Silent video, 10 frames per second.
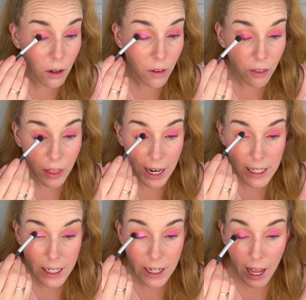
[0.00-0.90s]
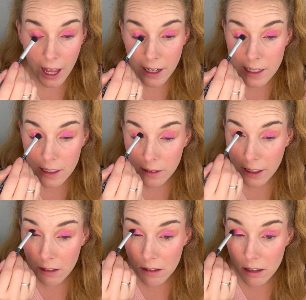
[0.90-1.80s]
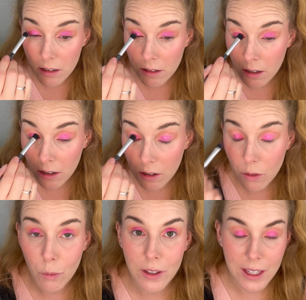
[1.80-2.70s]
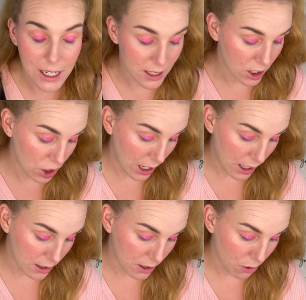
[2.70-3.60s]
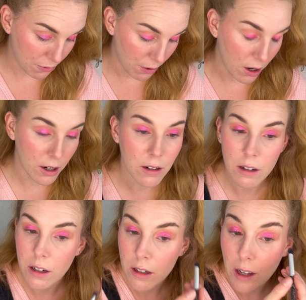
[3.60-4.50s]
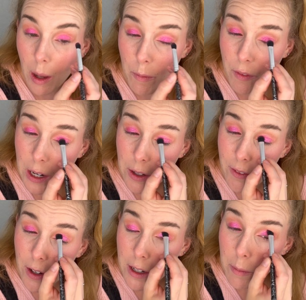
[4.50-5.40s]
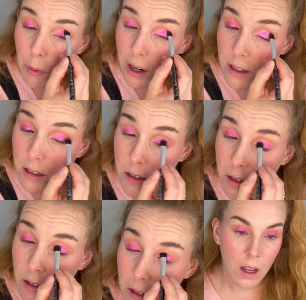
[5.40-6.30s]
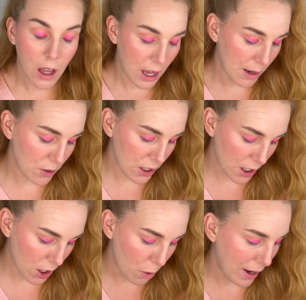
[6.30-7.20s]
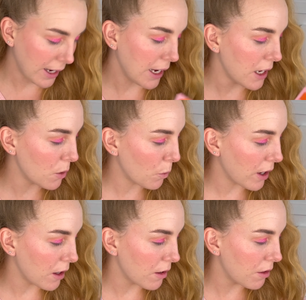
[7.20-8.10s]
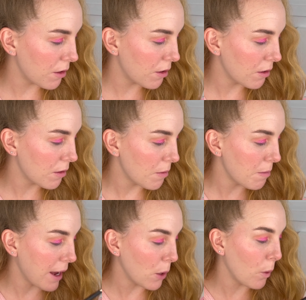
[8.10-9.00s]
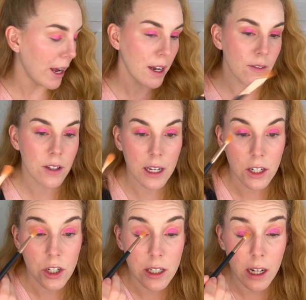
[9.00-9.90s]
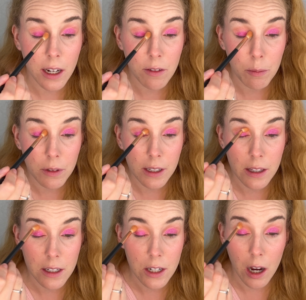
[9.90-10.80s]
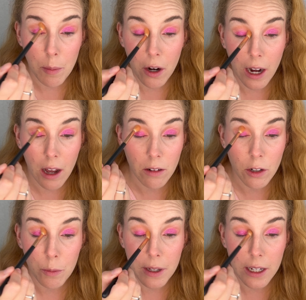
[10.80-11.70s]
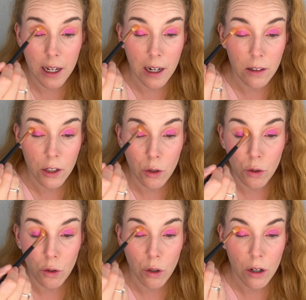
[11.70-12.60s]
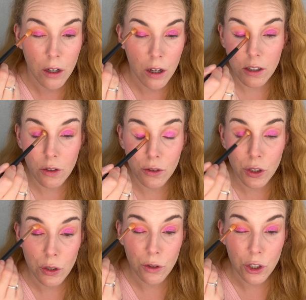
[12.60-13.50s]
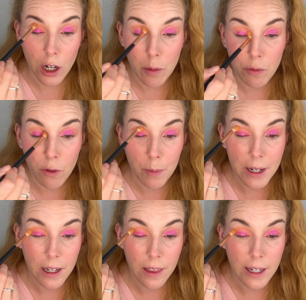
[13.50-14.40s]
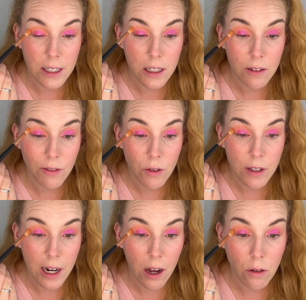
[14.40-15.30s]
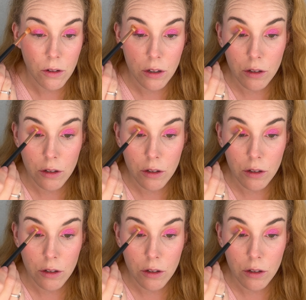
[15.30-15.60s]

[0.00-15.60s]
They did excellent with these shades so far. I'm very, very impressed. I'm just gonna go back in with Make Waves and just kind of blend the top part out a little bit. It got a little too sharp for me. I'd like to diffuse it out.